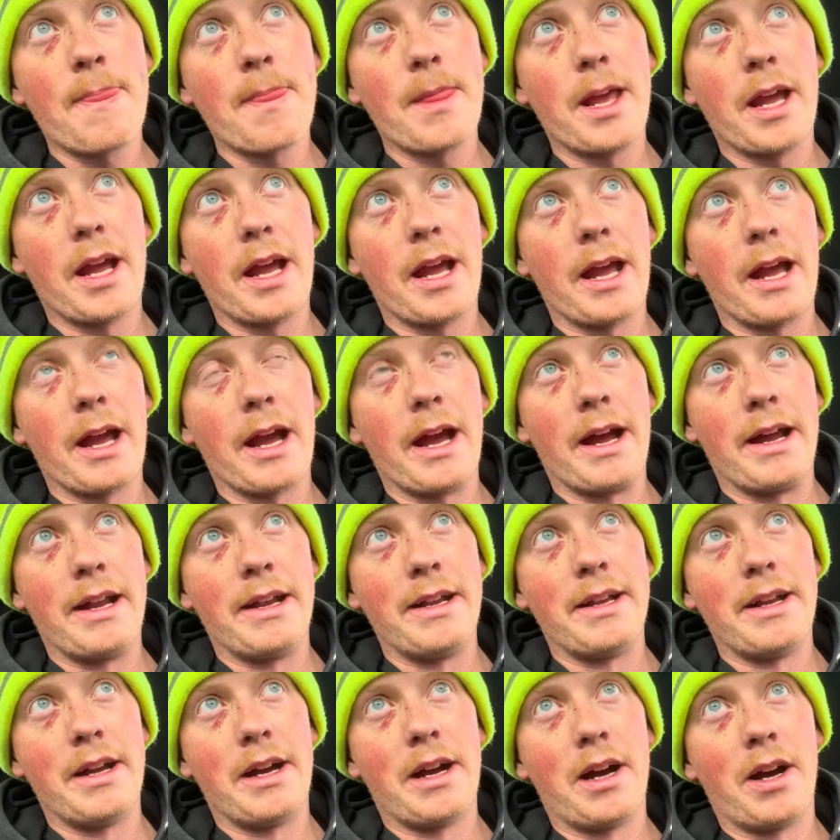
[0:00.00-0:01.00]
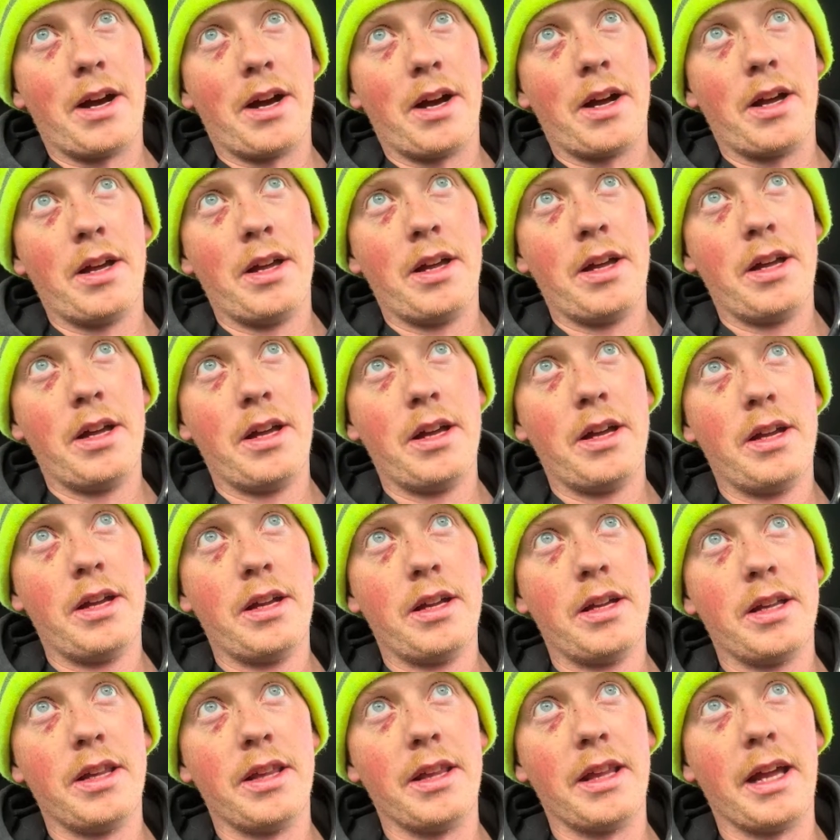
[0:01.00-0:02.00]
and
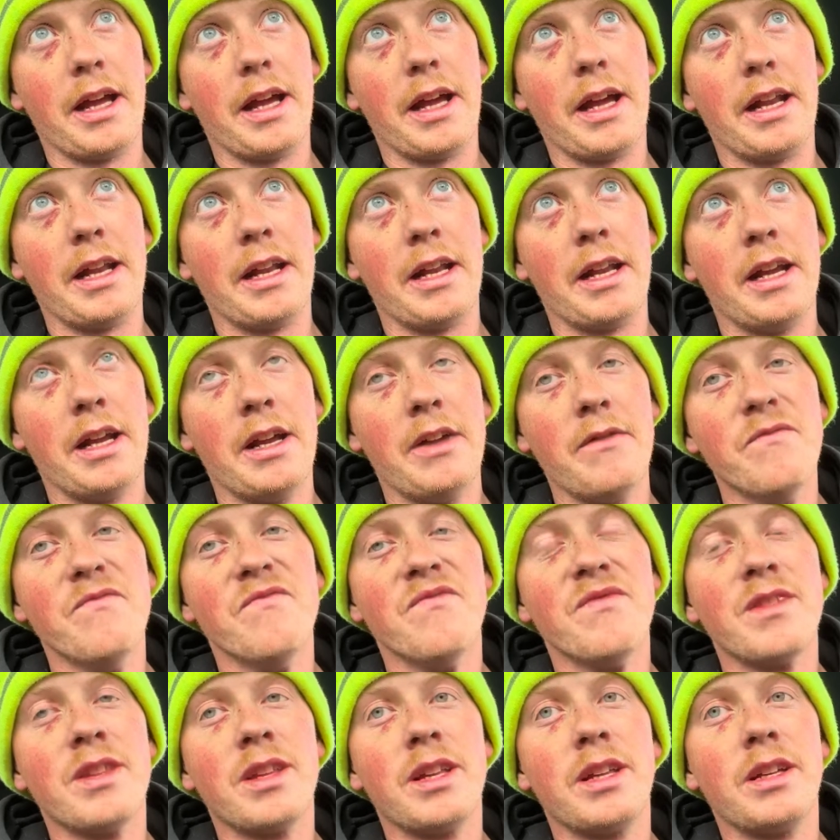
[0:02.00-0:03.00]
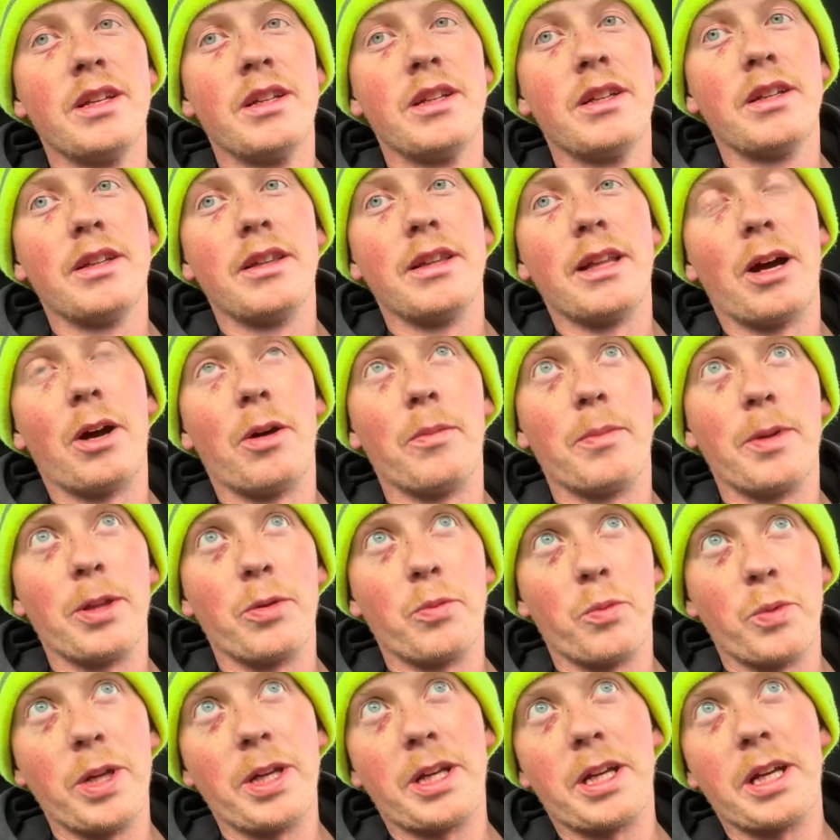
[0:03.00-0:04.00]
then that'll be the
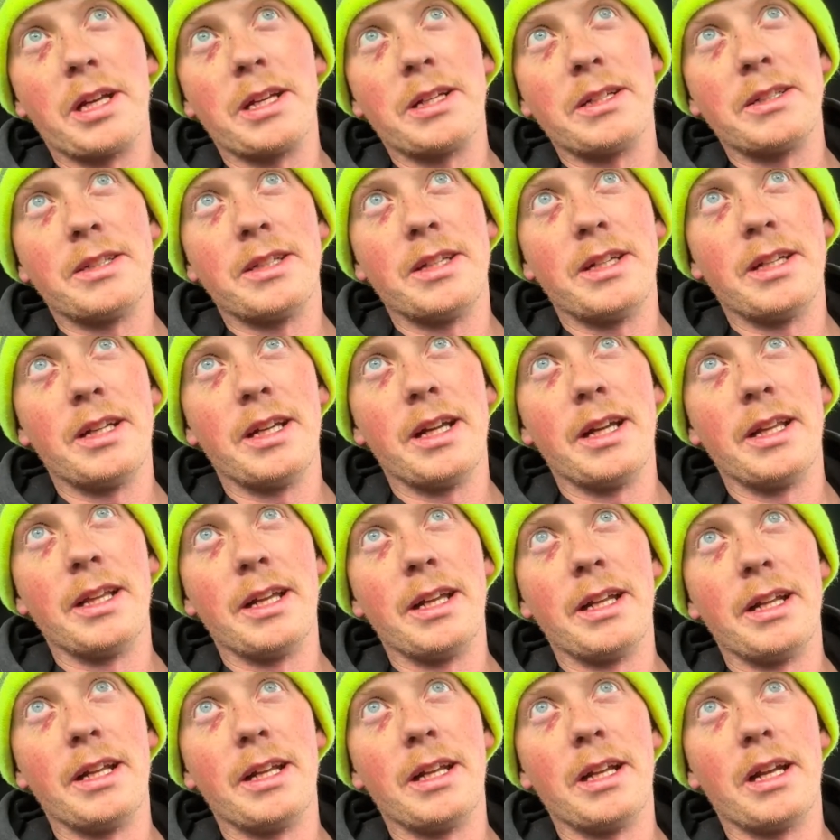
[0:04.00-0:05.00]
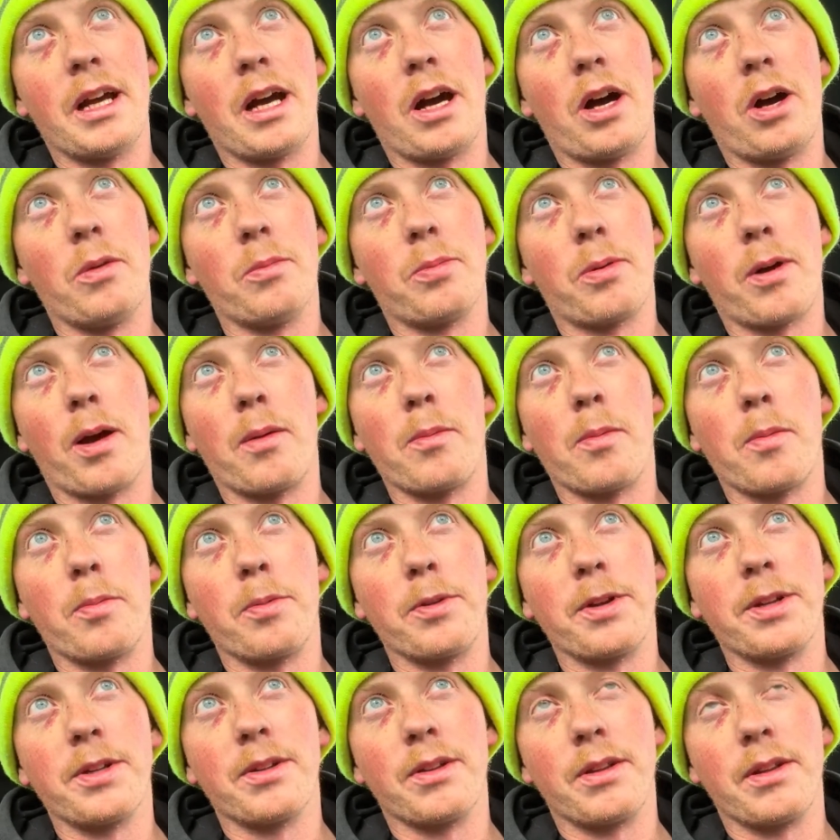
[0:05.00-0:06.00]
weekend, and then I'll
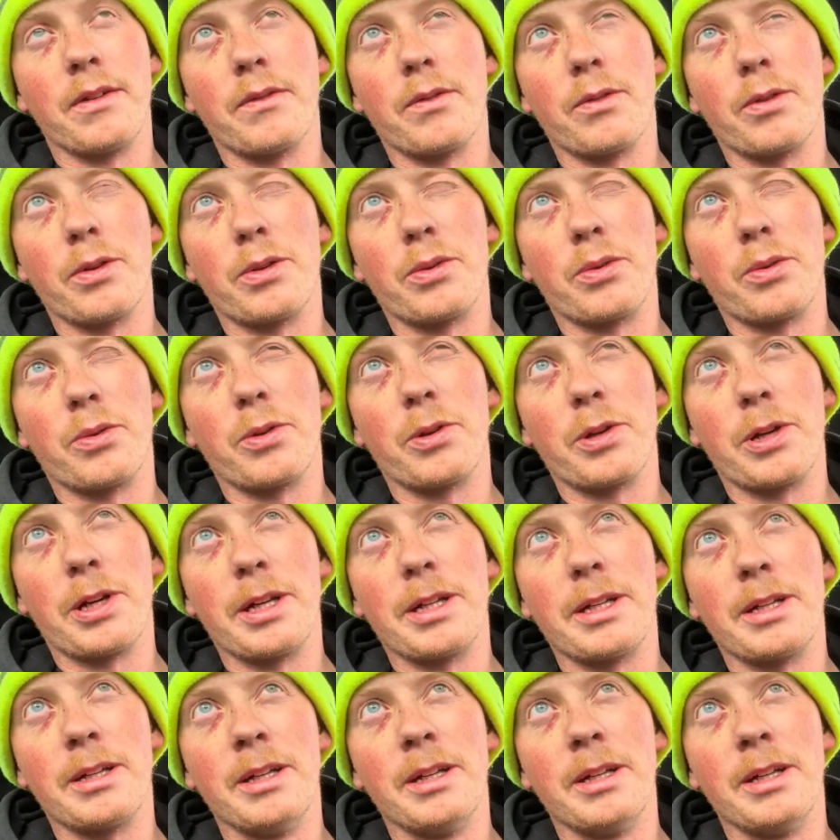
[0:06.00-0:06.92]
probably deliver in Oregon,